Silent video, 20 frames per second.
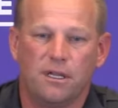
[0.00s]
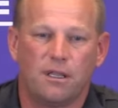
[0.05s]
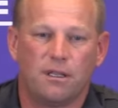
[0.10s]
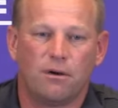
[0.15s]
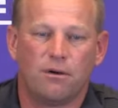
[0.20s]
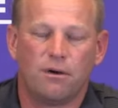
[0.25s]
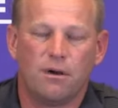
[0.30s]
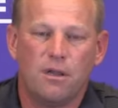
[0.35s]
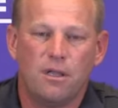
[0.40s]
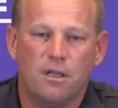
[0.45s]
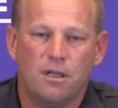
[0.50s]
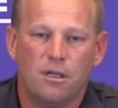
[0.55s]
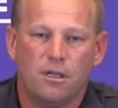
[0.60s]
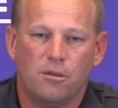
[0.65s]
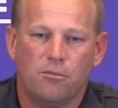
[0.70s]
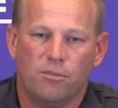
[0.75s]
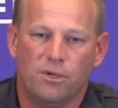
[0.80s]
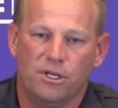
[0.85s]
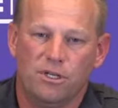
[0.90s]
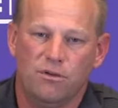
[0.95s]
other.
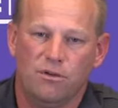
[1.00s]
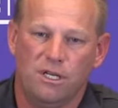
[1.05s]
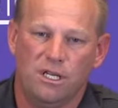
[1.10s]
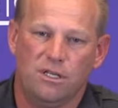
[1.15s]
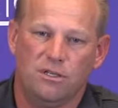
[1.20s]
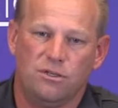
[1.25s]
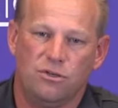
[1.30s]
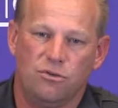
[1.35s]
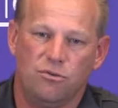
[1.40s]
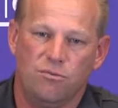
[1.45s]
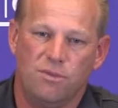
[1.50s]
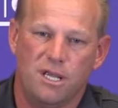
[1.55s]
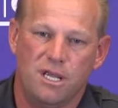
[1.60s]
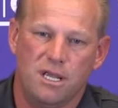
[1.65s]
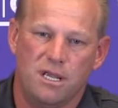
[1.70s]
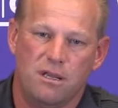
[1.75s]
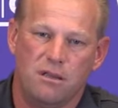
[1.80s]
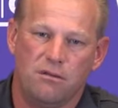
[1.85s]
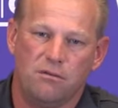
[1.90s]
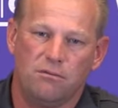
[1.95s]
But you need to
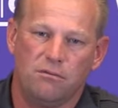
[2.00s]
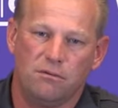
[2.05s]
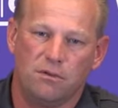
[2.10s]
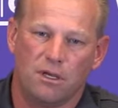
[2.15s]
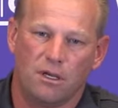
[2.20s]
be